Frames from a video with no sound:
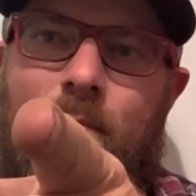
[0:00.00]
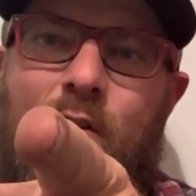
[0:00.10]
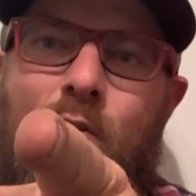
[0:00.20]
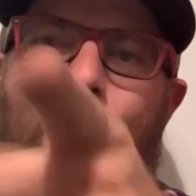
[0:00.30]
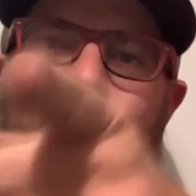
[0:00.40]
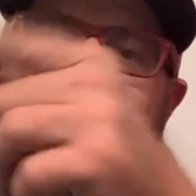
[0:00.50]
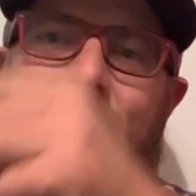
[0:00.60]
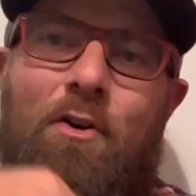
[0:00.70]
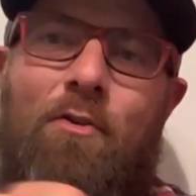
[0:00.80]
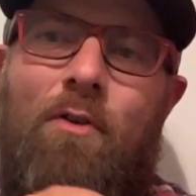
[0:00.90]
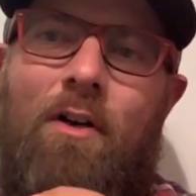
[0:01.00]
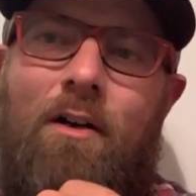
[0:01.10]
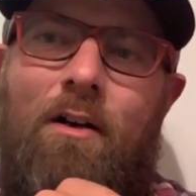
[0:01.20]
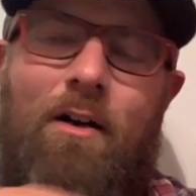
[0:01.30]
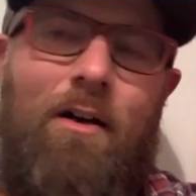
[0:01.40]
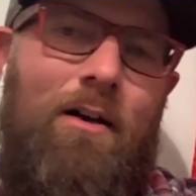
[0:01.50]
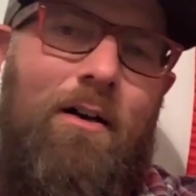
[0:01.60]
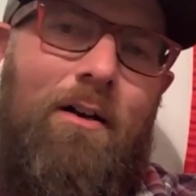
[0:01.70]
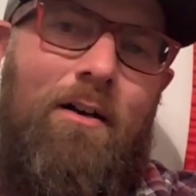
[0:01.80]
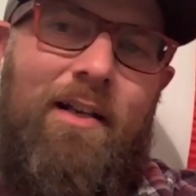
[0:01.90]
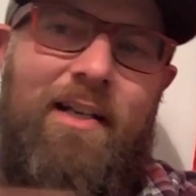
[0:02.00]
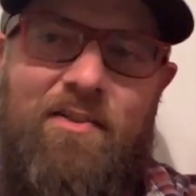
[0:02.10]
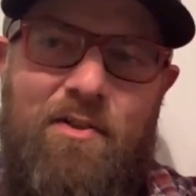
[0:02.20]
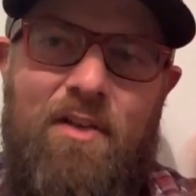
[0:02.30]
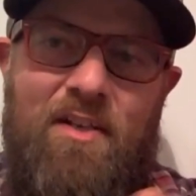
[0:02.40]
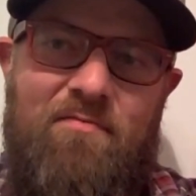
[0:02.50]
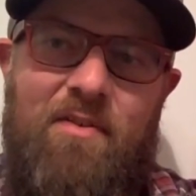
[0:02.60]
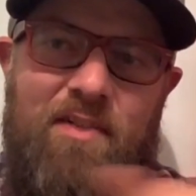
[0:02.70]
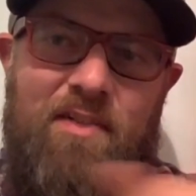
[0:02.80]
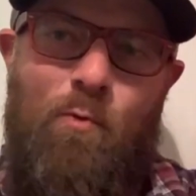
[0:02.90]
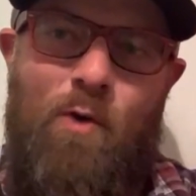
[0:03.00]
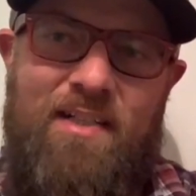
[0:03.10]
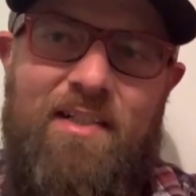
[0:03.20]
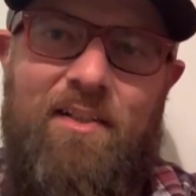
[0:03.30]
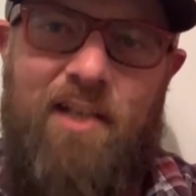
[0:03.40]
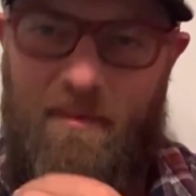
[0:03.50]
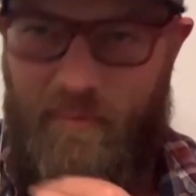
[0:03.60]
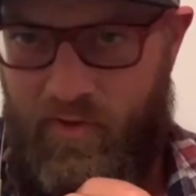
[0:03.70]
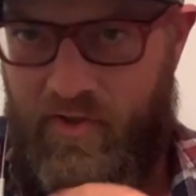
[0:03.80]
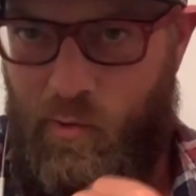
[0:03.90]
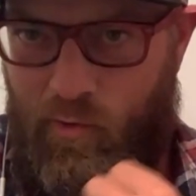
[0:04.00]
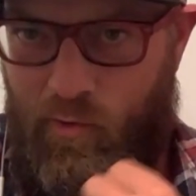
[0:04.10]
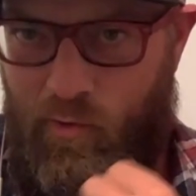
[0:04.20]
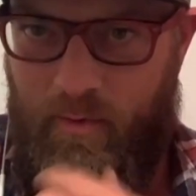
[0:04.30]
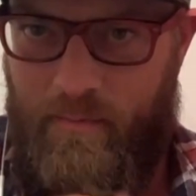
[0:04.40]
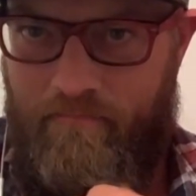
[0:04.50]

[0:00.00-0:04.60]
who also in 2015 went to the games with a torn labrum.